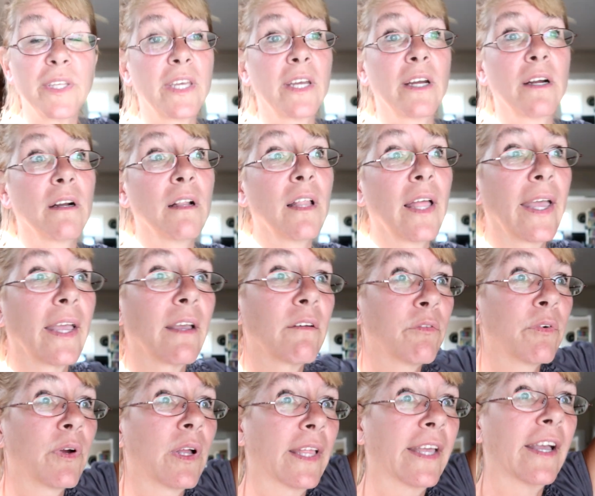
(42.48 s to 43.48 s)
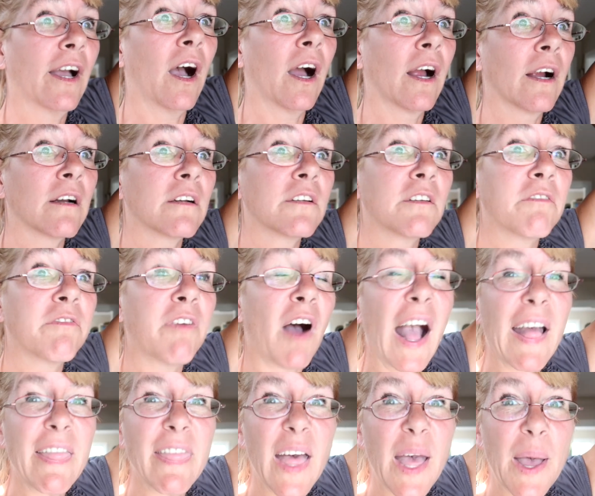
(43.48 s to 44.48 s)
here. Like really hard to
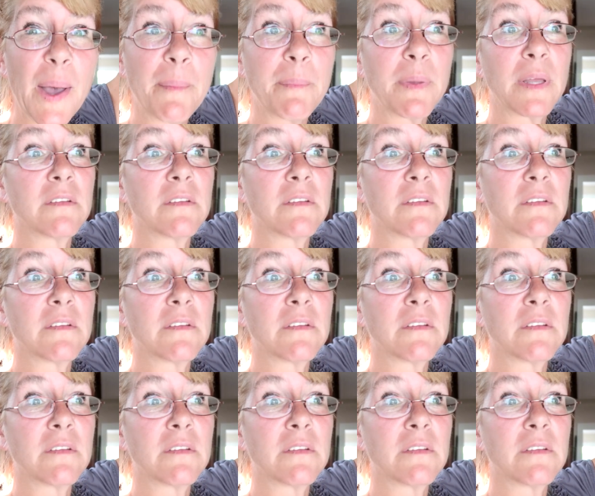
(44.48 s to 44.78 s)
find them.